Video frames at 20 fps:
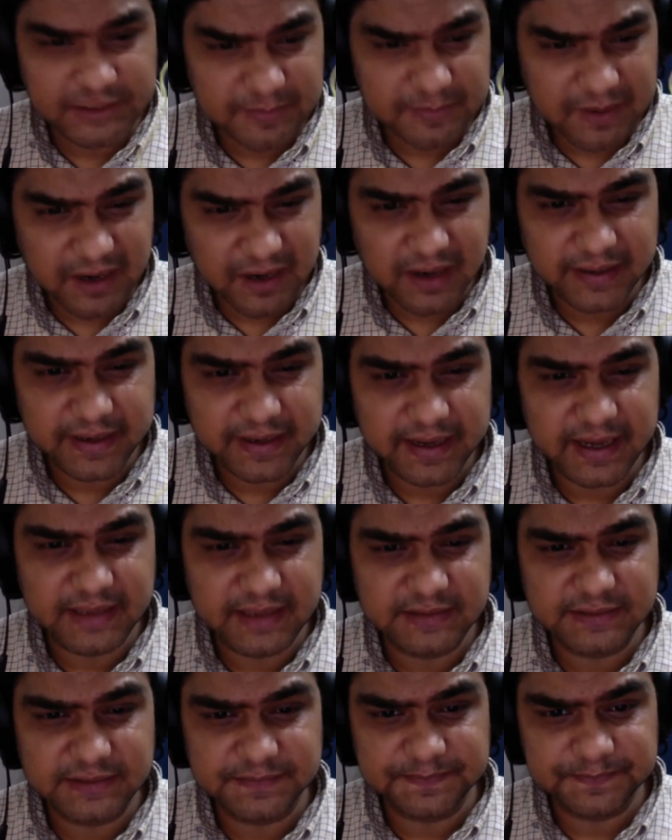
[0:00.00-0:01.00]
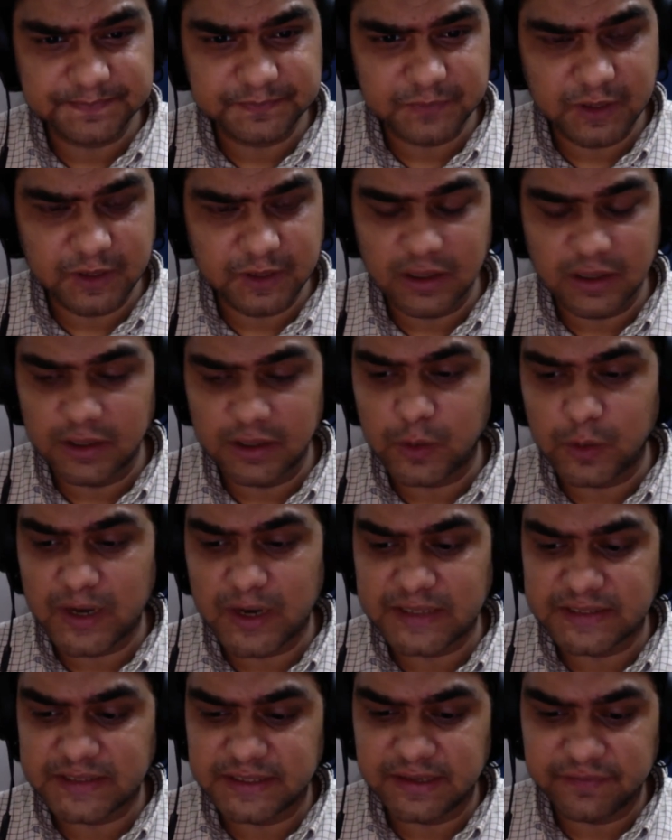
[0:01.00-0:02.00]
plant
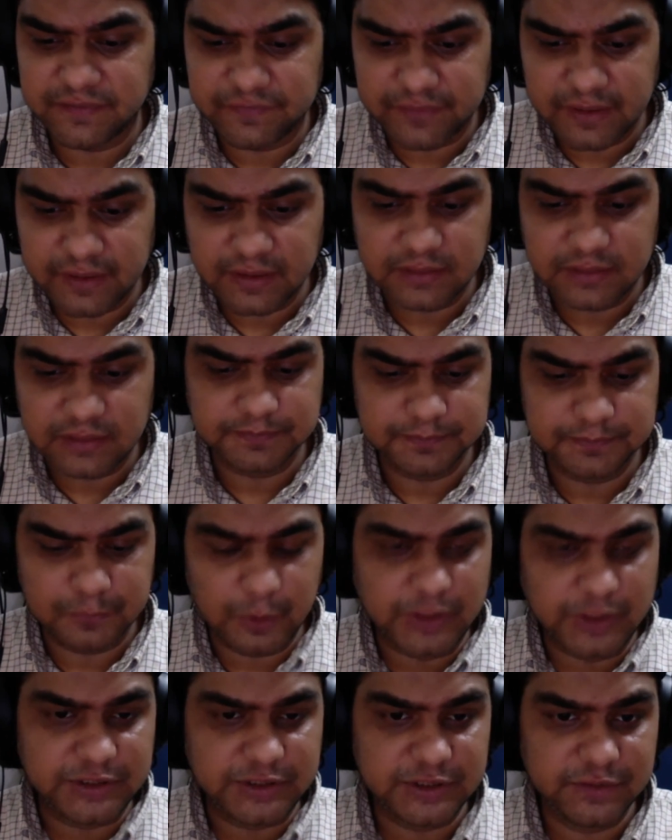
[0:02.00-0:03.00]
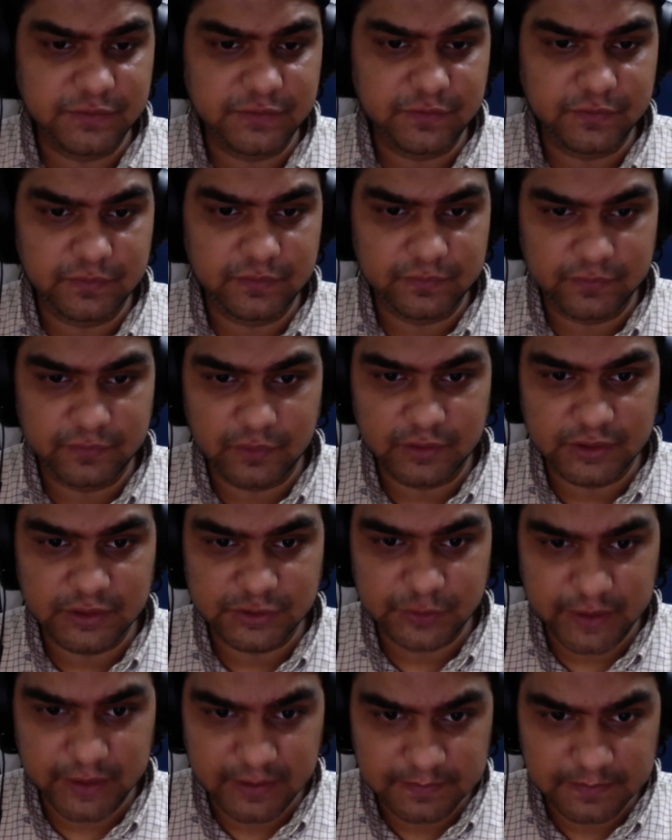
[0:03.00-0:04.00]
requires a different moisture for the
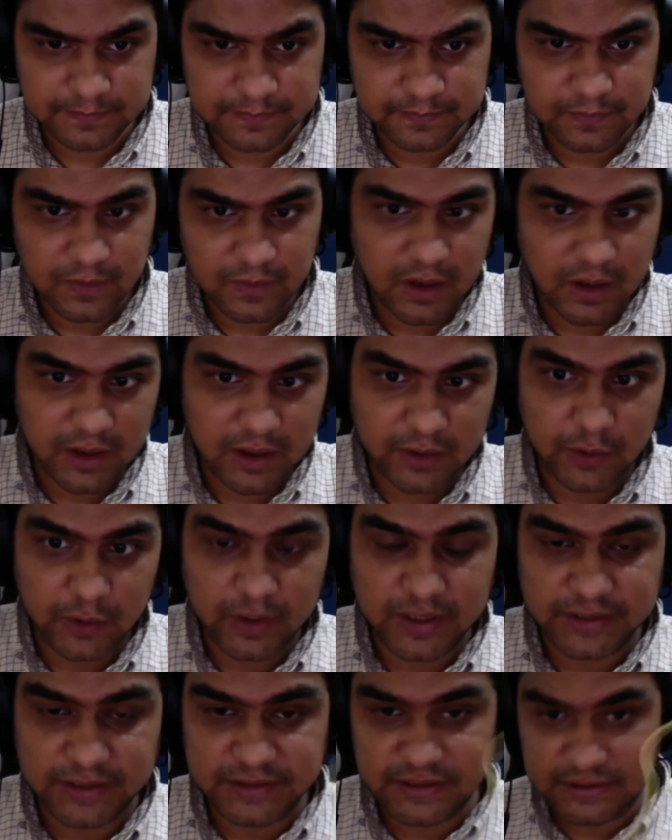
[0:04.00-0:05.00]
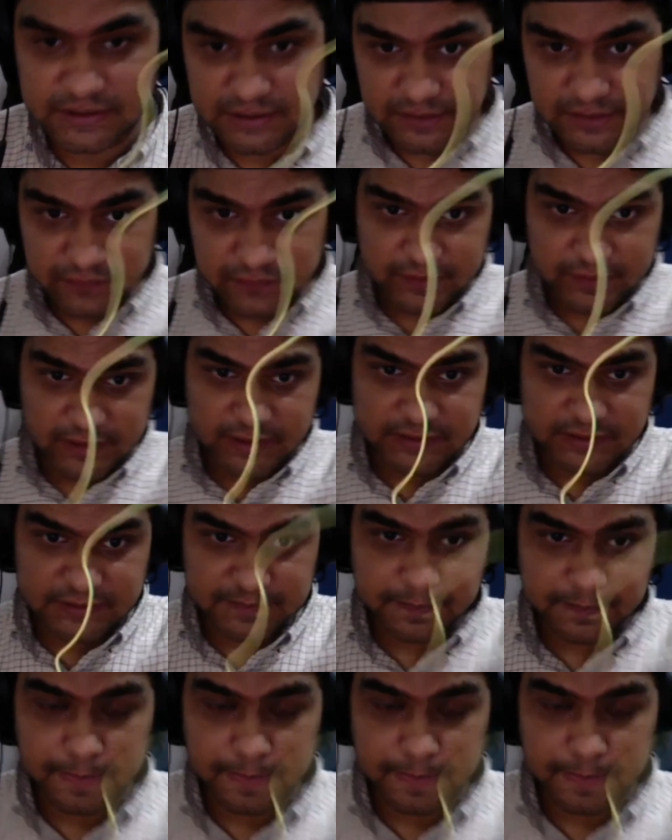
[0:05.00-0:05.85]
soil, and you can adjust it with this.